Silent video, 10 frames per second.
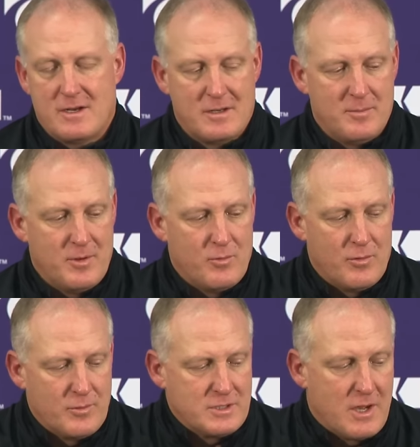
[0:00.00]
of going to be
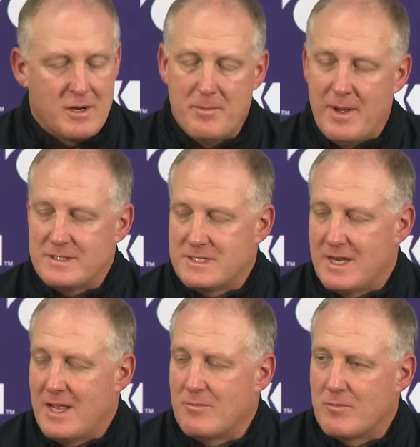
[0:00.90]
what we talk about
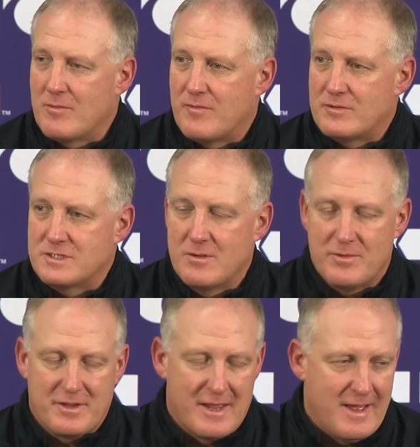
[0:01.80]
today when we first get
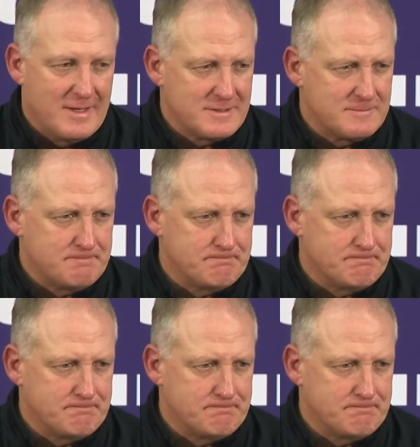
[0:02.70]
with the guys.